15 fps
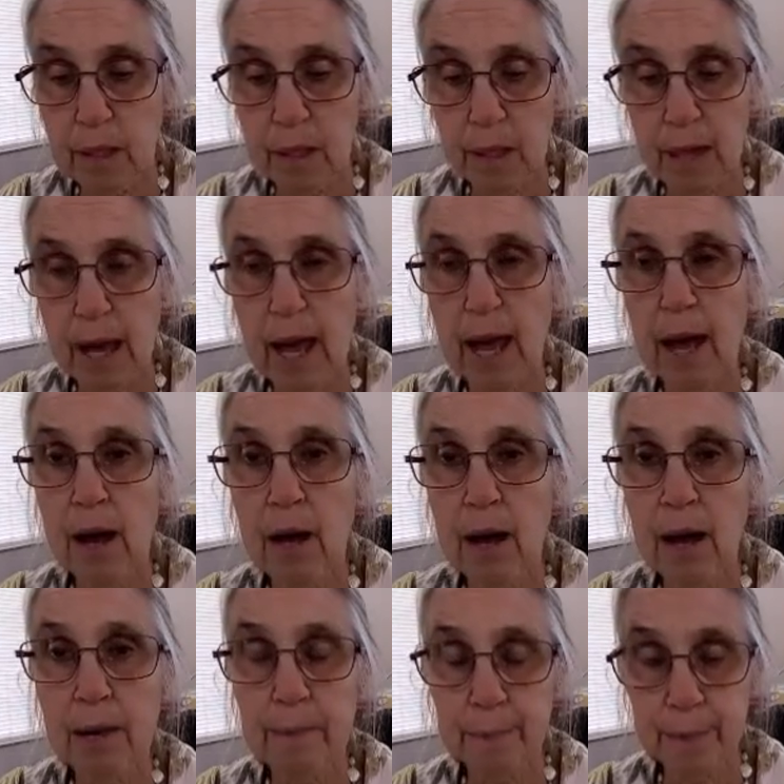How
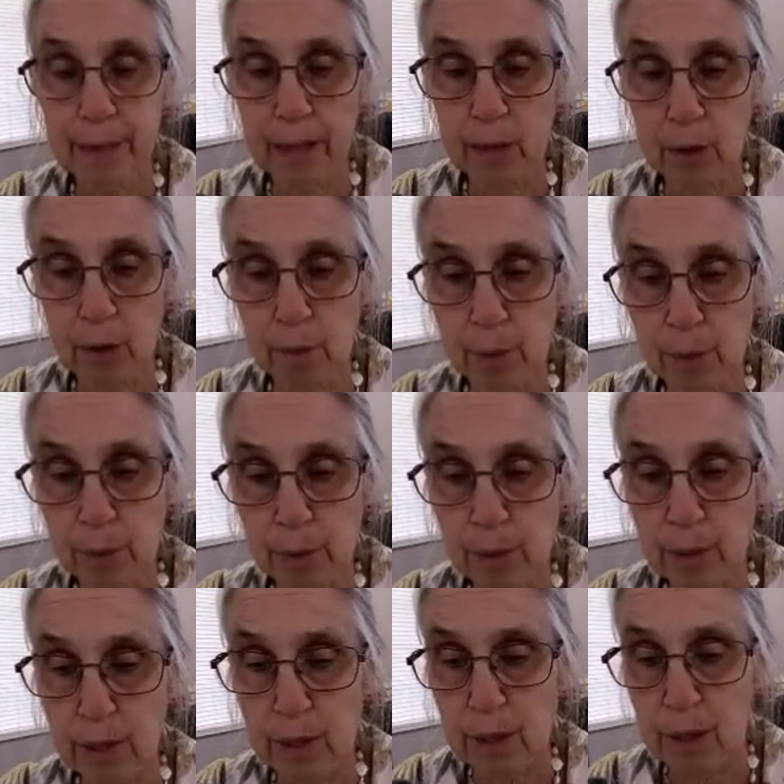unbearable
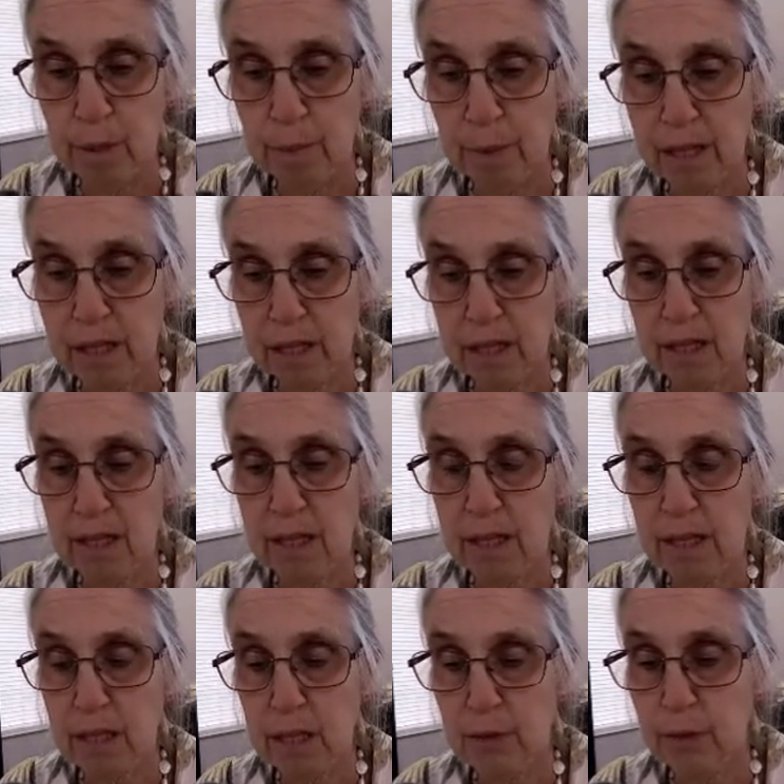must the
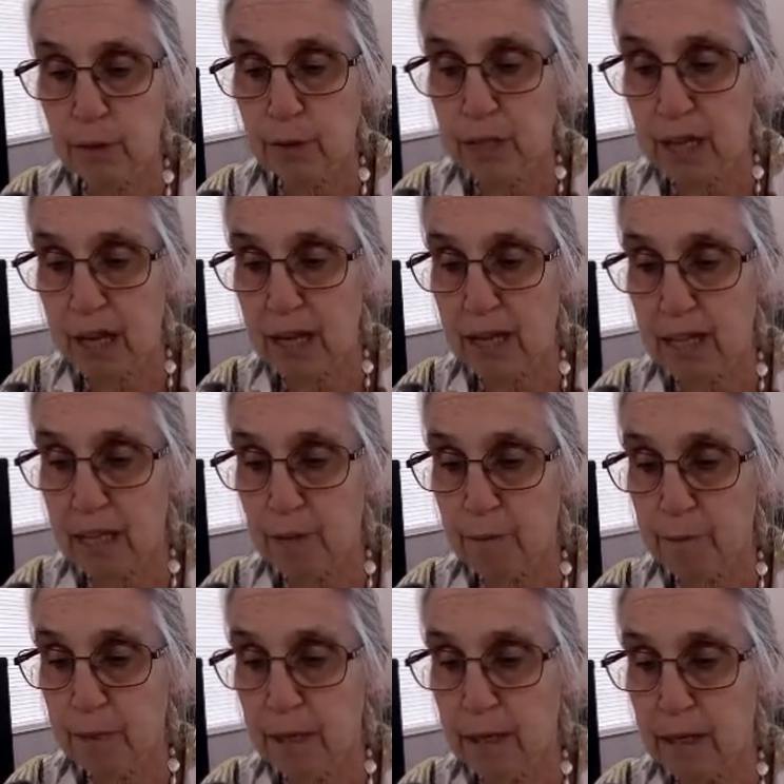next few days have
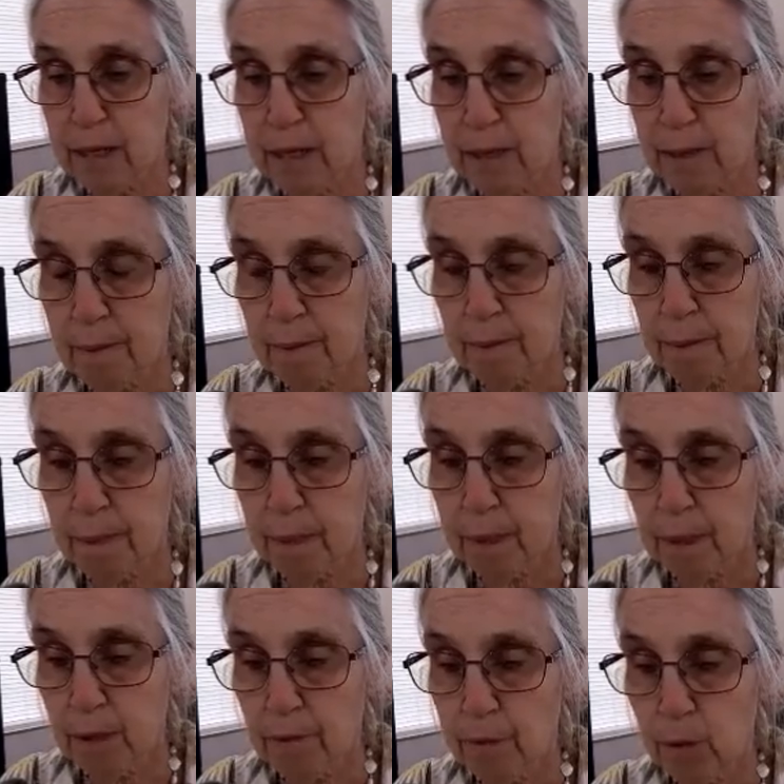been
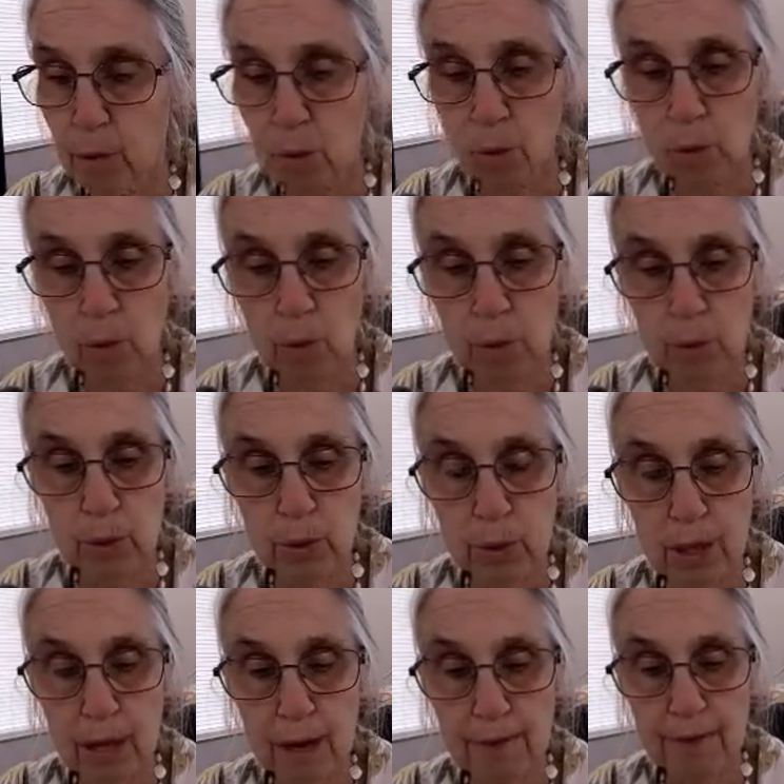for all who
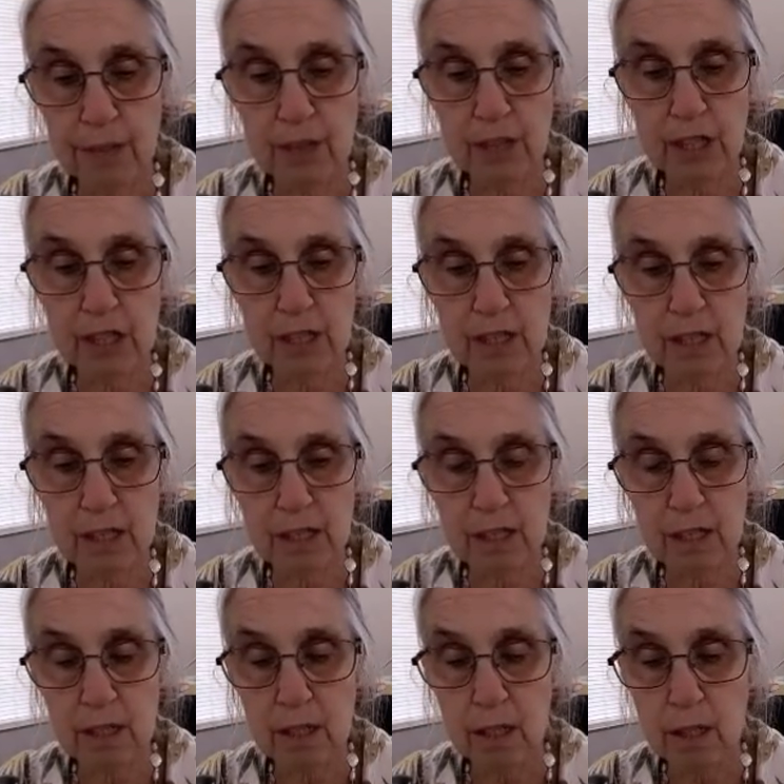loved Jesus,
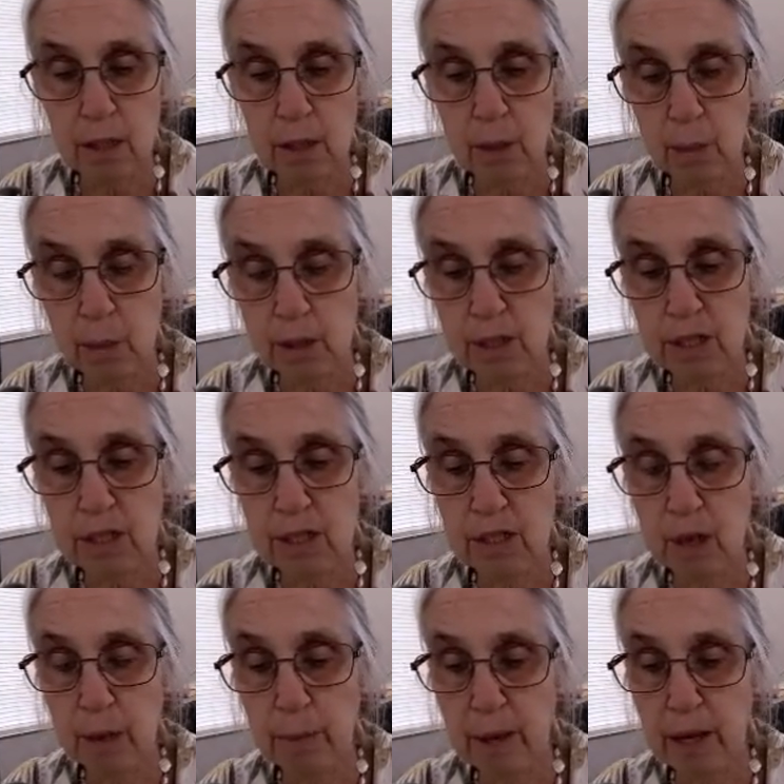who wanted
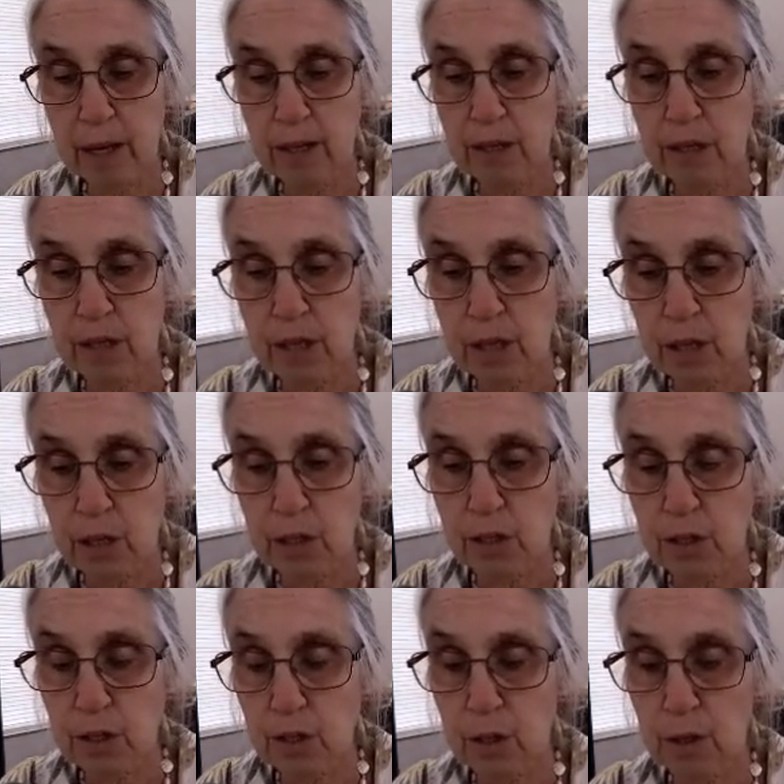so much to
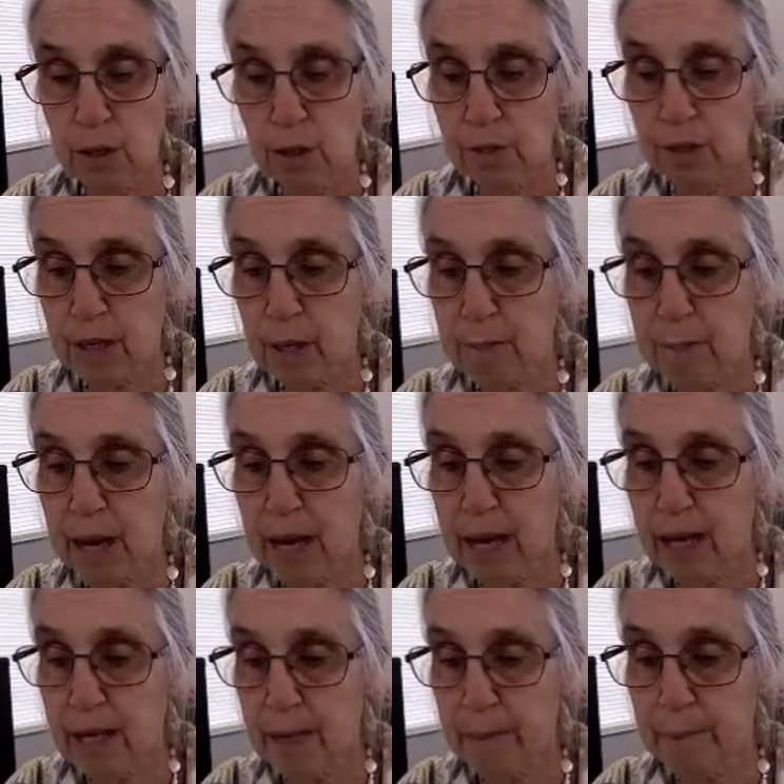serve and obey
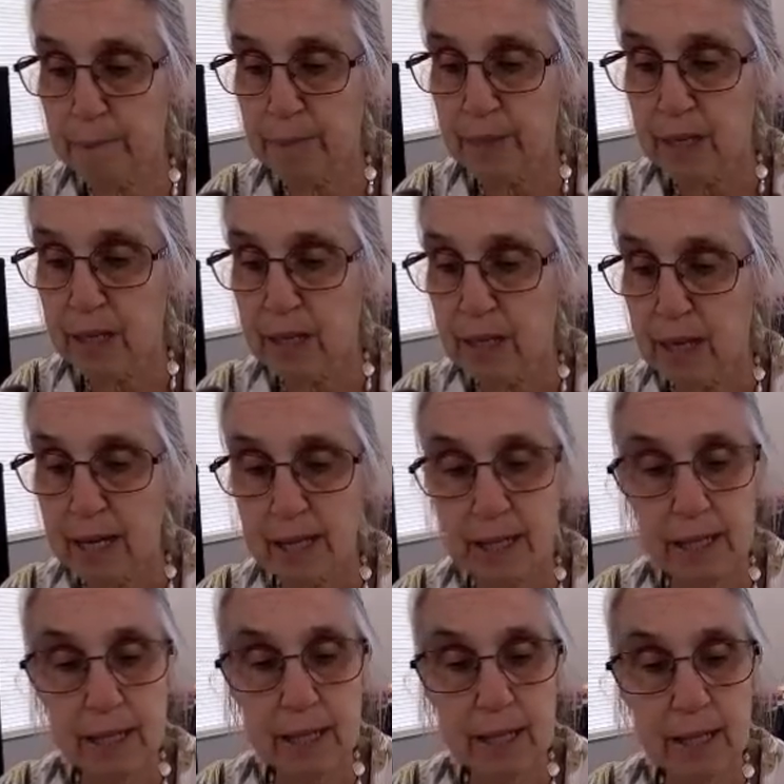him and
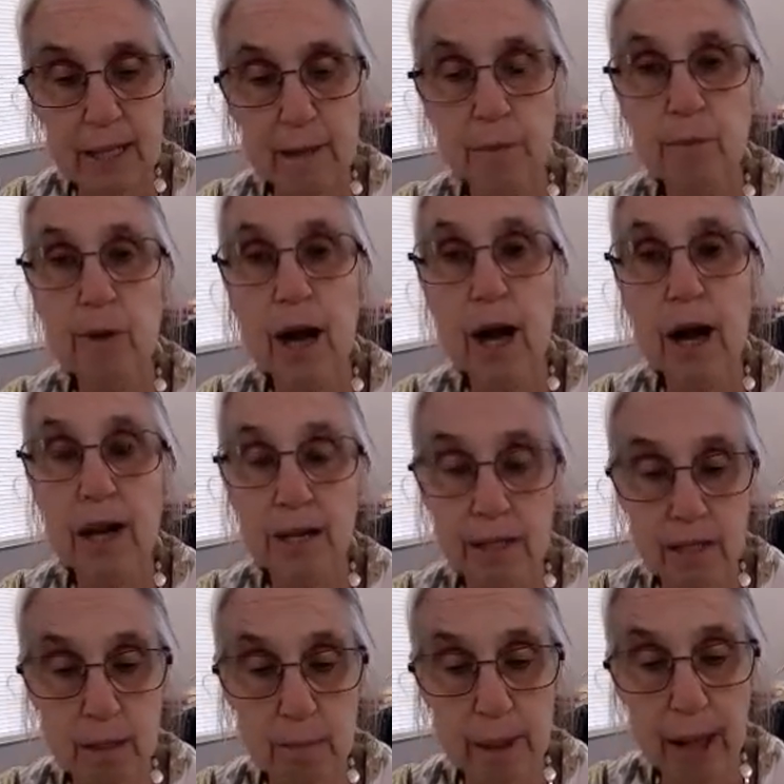see him rise
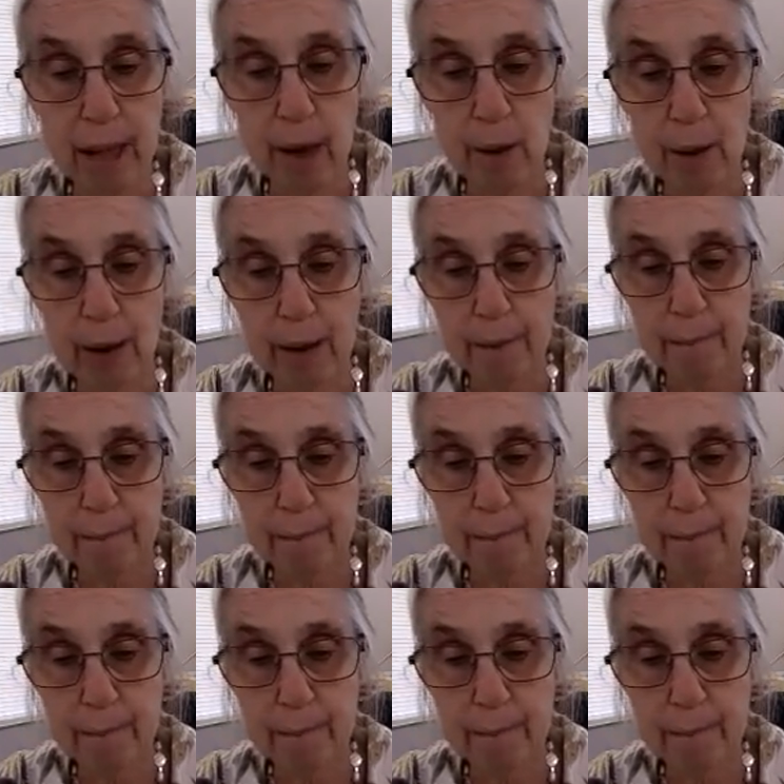to power.